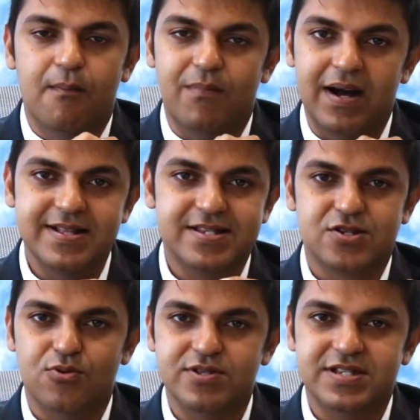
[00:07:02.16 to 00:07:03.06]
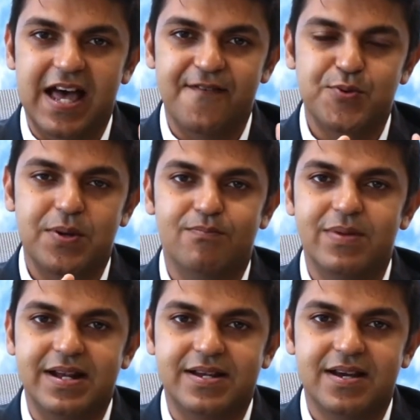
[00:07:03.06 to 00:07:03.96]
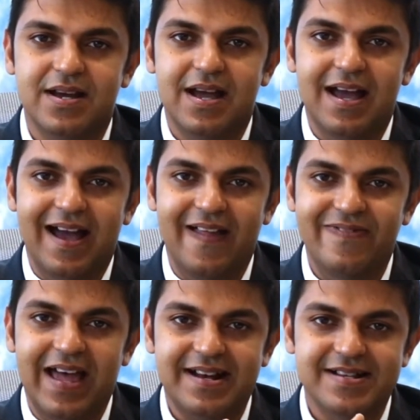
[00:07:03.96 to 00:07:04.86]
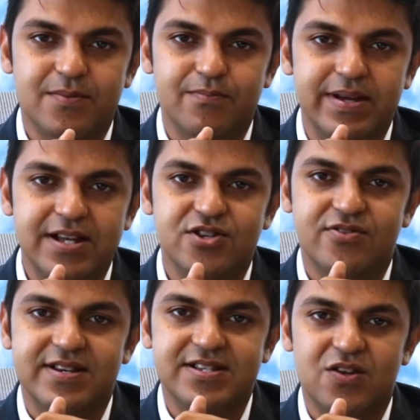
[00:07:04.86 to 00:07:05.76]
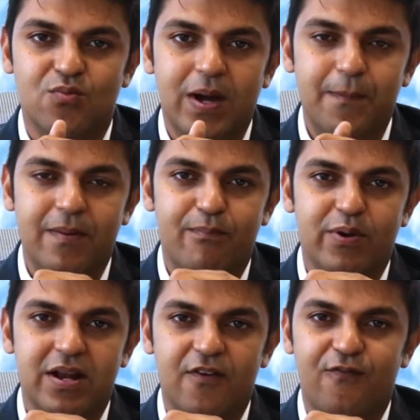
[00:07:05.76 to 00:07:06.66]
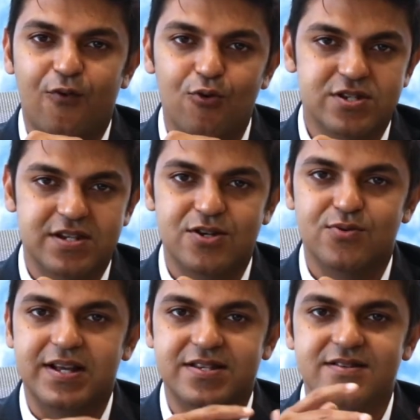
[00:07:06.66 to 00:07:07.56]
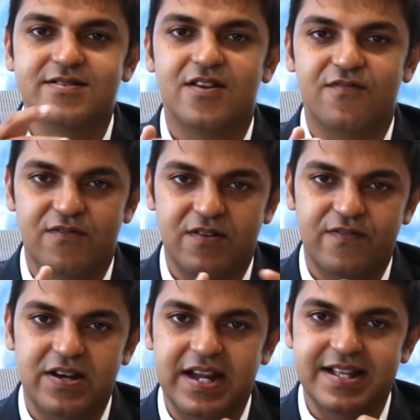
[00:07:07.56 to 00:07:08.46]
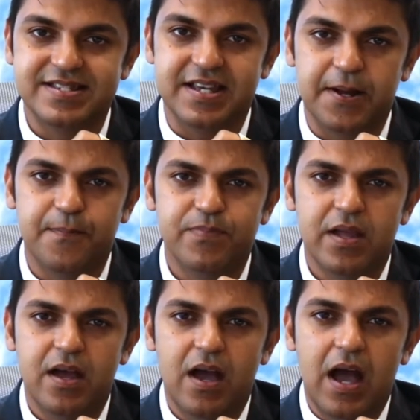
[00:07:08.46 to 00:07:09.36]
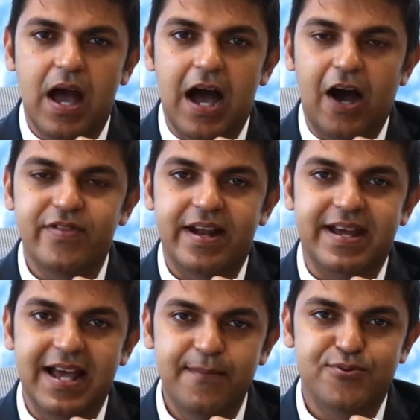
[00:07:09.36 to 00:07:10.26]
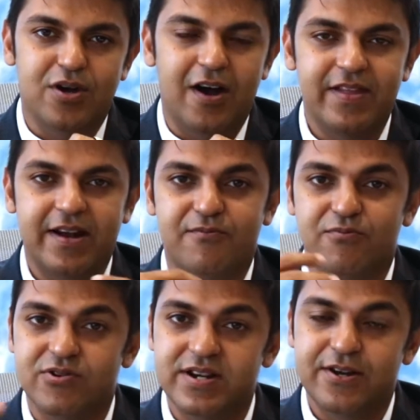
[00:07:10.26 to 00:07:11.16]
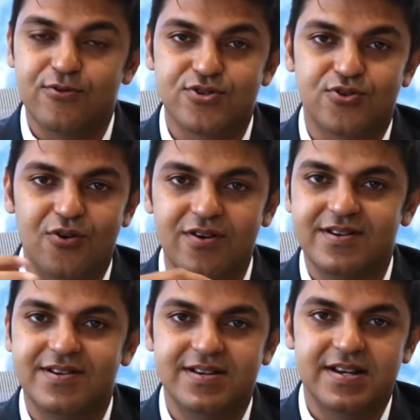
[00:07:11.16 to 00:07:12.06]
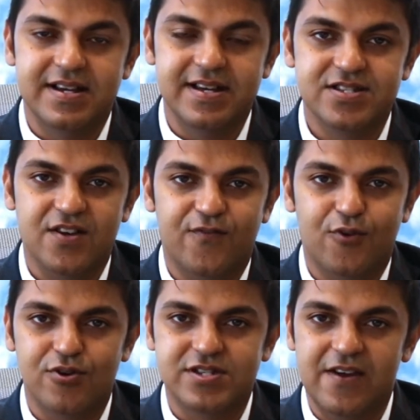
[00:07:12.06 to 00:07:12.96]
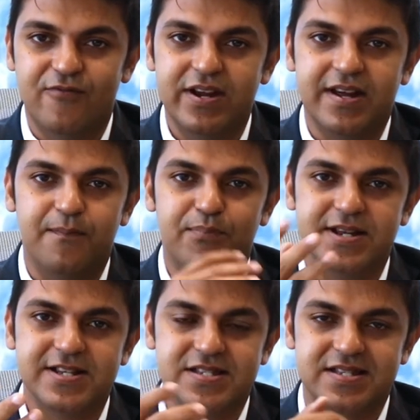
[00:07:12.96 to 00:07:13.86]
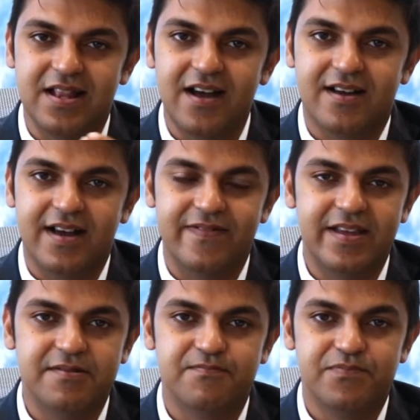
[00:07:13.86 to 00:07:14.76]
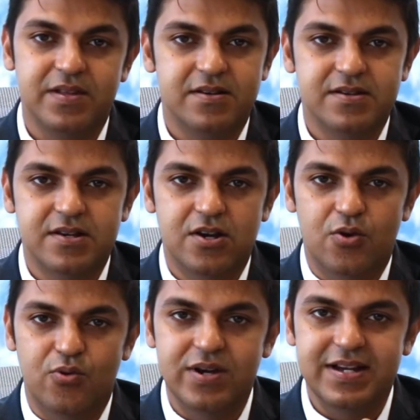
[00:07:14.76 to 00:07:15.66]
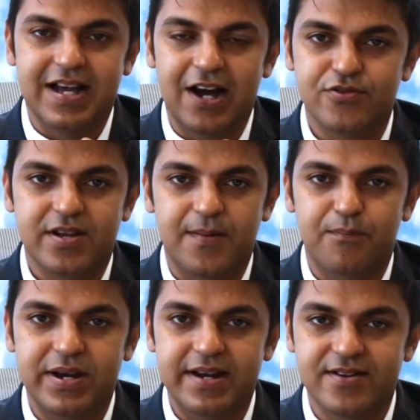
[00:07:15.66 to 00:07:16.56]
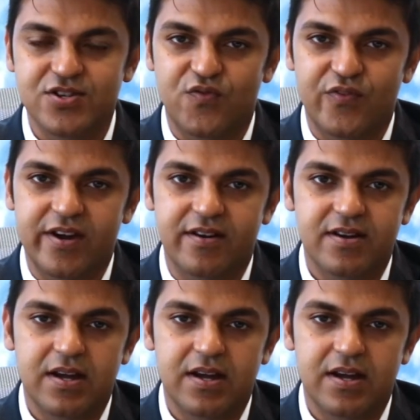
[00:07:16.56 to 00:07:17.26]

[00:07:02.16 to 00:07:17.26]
Milestones have to be met, and that major reason why people are forced into external financing. How that helps or how that really goes wrong is, of course, every company's luck and then really how the company does fare.